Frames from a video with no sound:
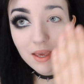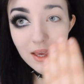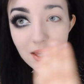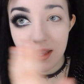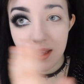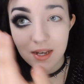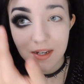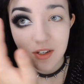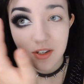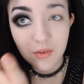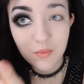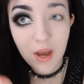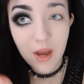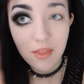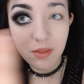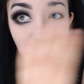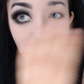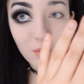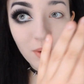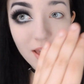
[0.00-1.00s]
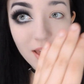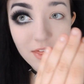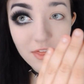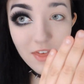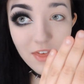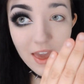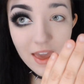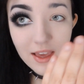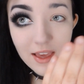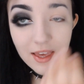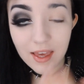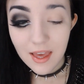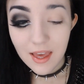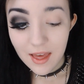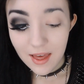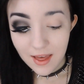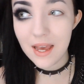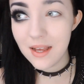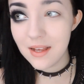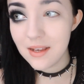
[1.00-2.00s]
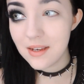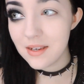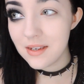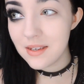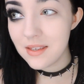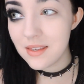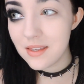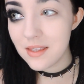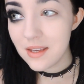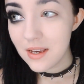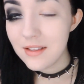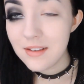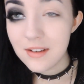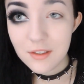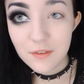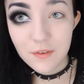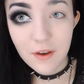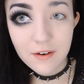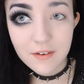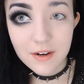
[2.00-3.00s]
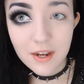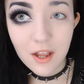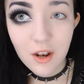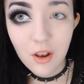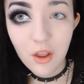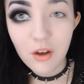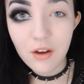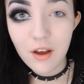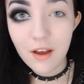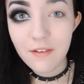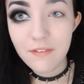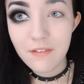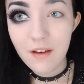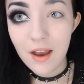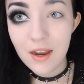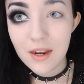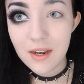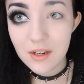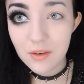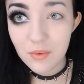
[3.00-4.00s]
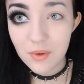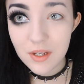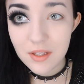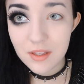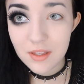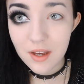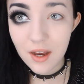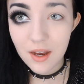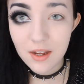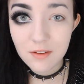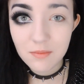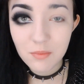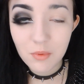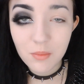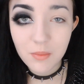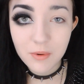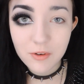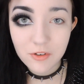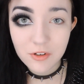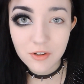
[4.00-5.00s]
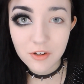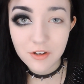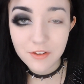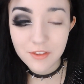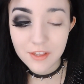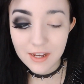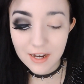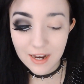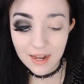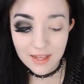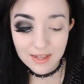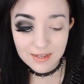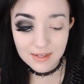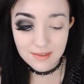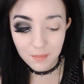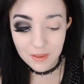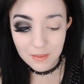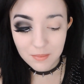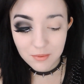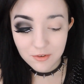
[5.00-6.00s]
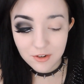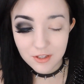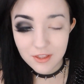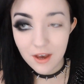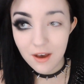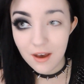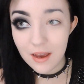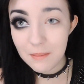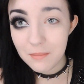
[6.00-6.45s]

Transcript: me, like to wear them quite thick, because it does vary a lot, I find, with kind of more modern gothic look, how people do their